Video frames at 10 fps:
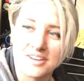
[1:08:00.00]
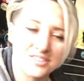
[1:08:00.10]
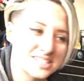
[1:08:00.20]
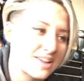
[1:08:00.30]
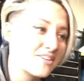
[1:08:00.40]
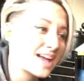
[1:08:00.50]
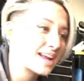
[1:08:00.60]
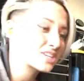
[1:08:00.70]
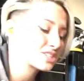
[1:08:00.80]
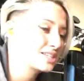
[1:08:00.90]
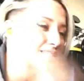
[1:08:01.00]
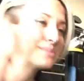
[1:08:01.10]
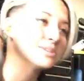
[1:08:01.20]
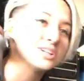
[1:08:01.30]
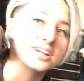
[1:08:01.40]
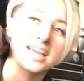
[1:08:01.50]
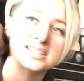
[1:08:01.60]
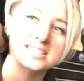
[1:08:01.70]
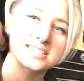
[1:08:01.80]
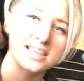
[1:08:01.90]
stuff. Because I've had actually similar
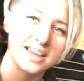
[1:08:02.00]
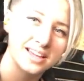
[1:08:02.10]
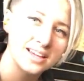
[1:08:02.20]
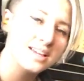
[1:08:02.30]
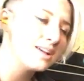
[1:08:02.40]
cases. Like